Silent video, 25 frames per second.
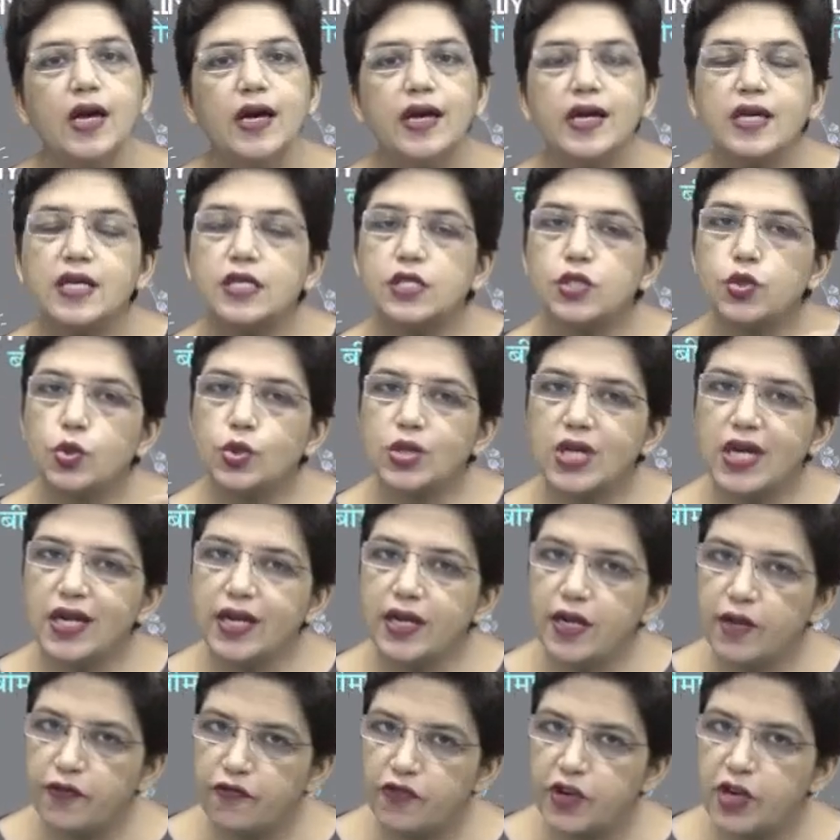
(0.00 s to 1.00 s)
is totally
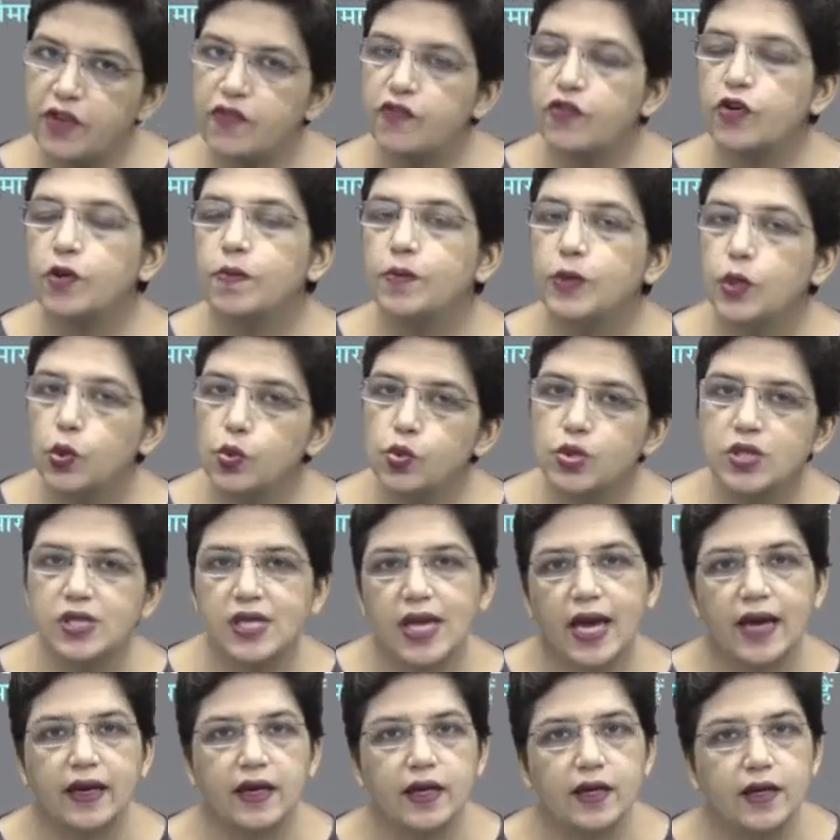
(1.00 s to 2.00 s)
different from those
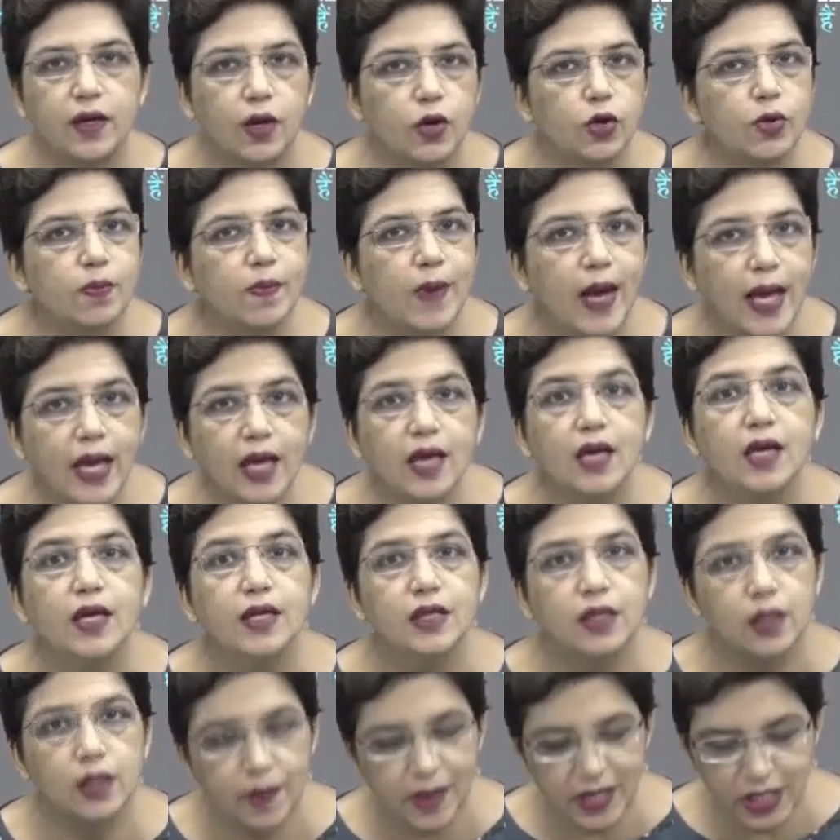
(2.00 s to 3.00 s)
carried out by
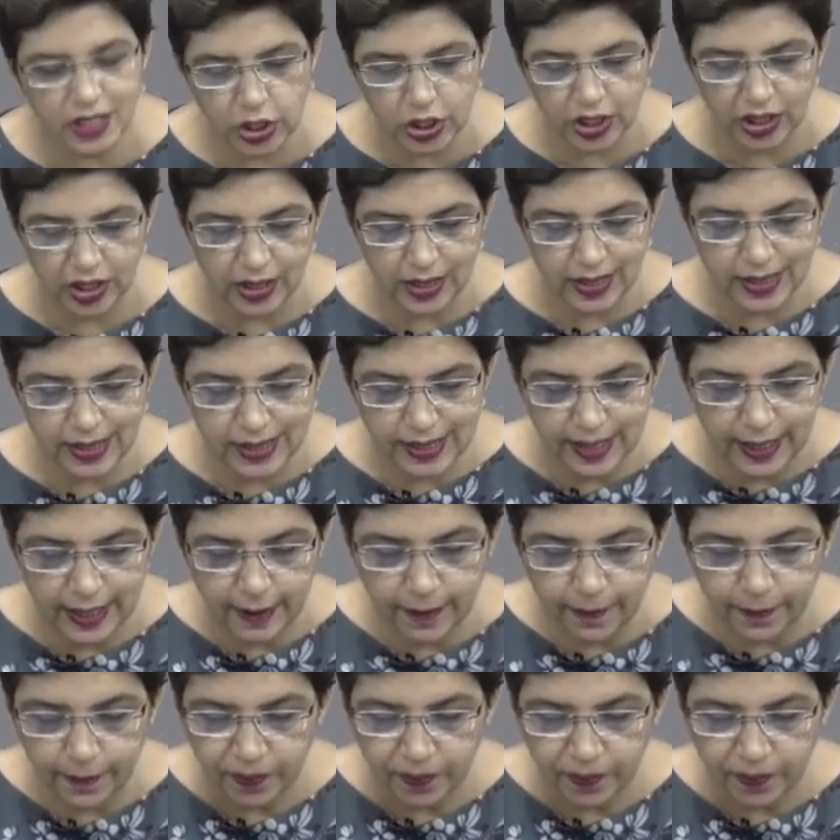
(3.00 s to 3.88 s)
the bacterial cell.